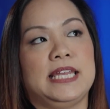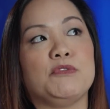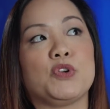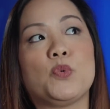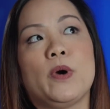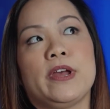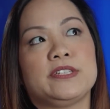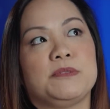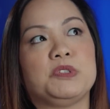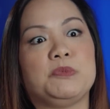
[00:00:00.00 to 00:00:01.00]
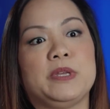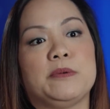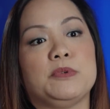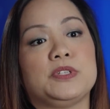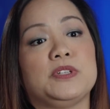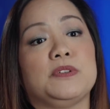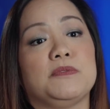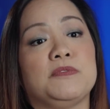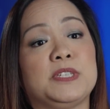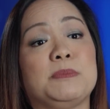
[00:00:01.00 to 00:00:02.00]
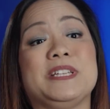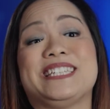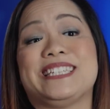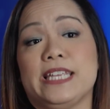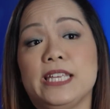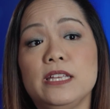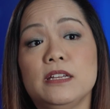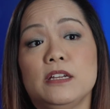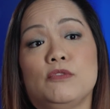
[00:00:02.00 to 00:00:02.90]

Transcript: it requires them to be able to visibly see